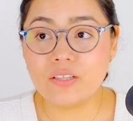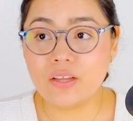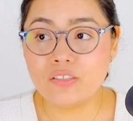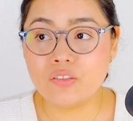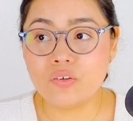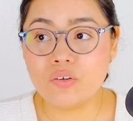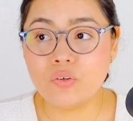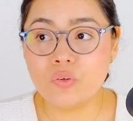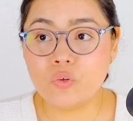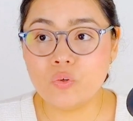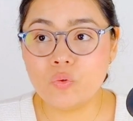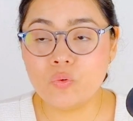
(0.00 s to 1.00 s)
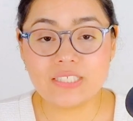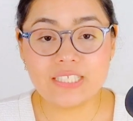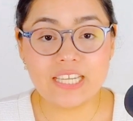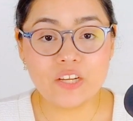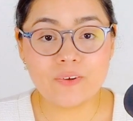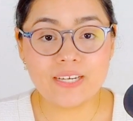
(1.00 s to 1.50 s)
uh, through
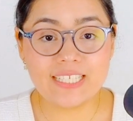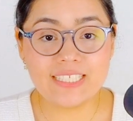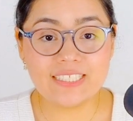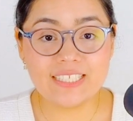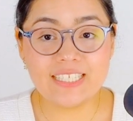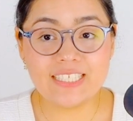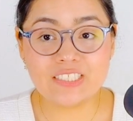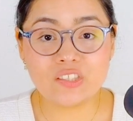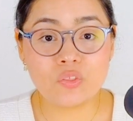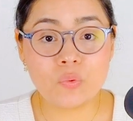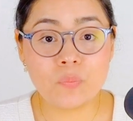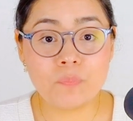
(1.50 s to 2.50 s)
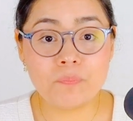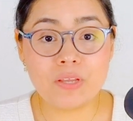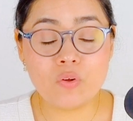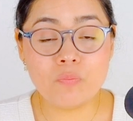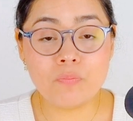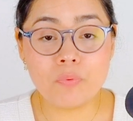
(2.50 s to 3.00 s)
synchronicities, through
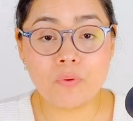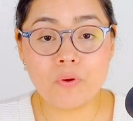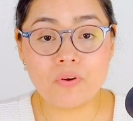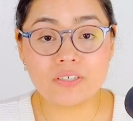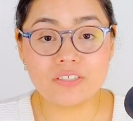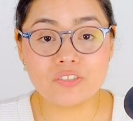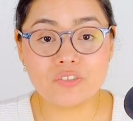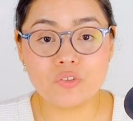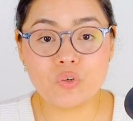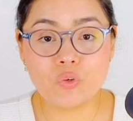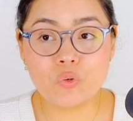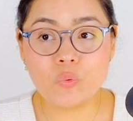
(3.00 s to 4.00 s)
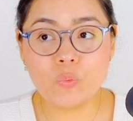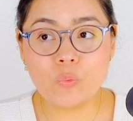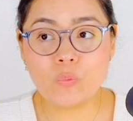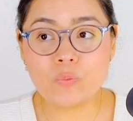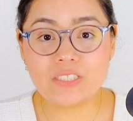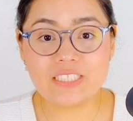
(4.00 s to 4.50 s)
billboards,
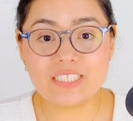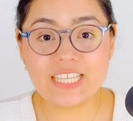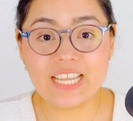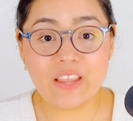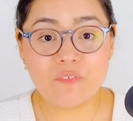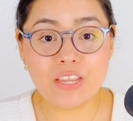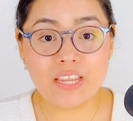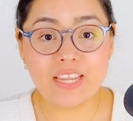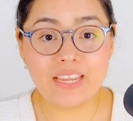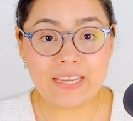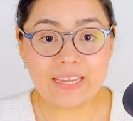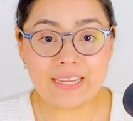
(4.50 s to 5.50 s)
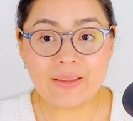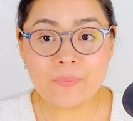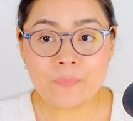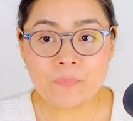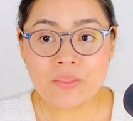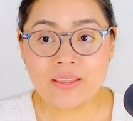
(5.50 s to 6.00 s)
through T V,
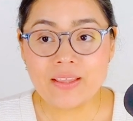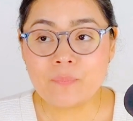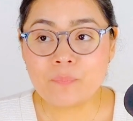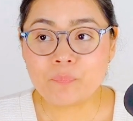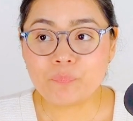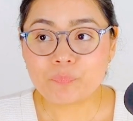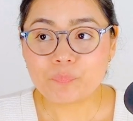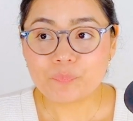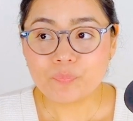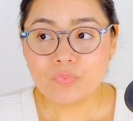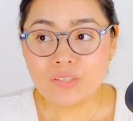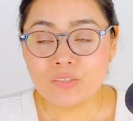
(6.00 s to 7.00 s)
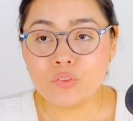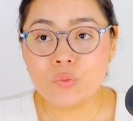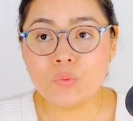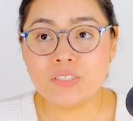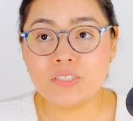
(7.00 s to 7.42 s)
through